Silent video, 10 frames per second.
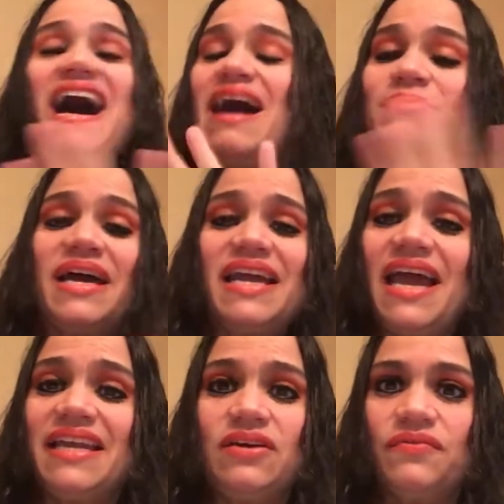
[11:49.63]
I'm not
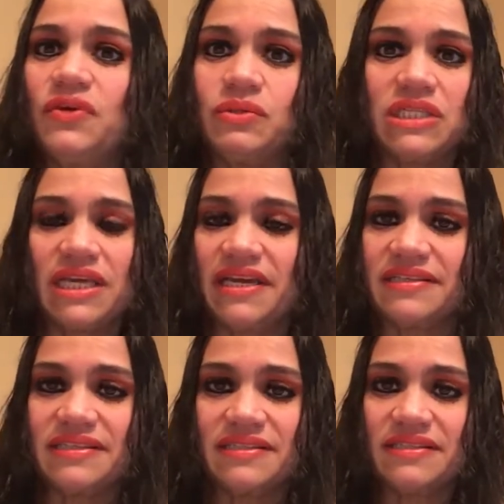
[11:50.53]
any of those
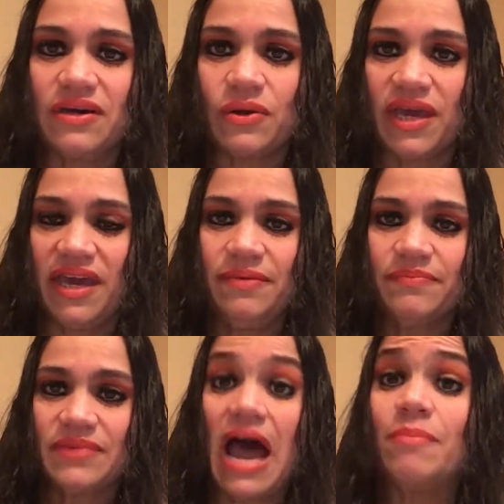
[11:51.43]
things, okay?
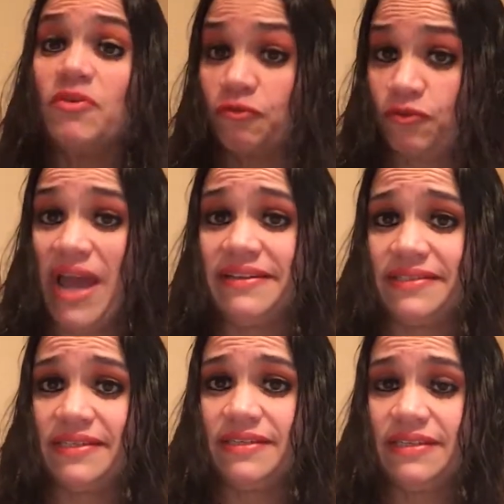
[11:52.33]
I'm a
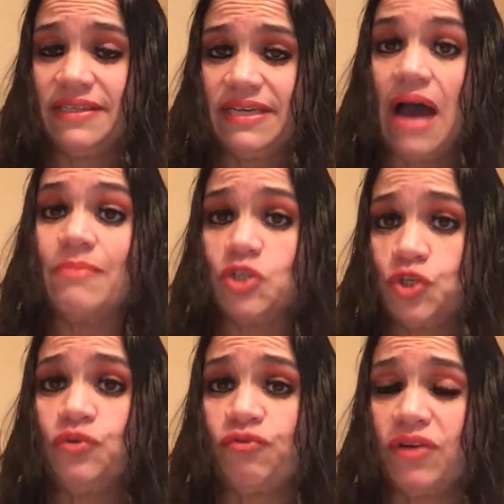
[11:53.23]
friend. I'm a
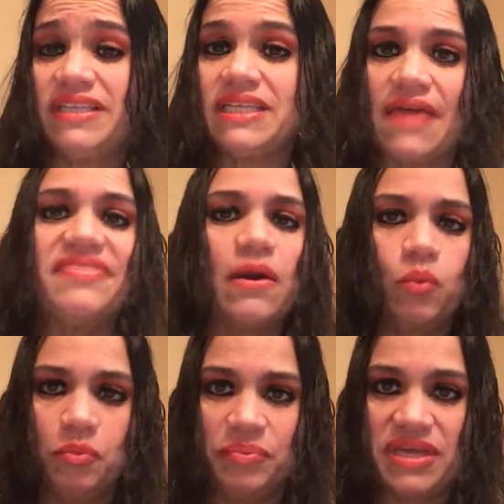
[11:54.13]
true friend that
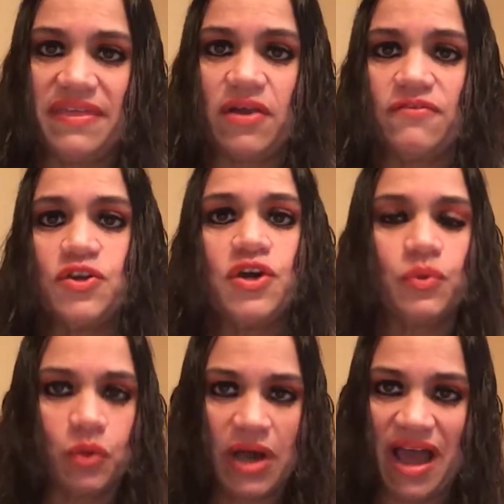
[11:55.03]
will be there for you
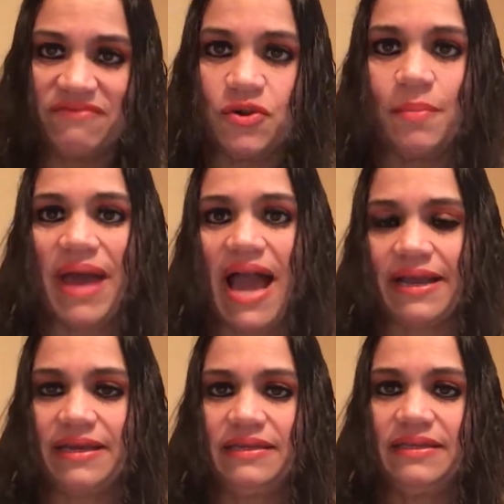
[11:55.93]
and will have your back.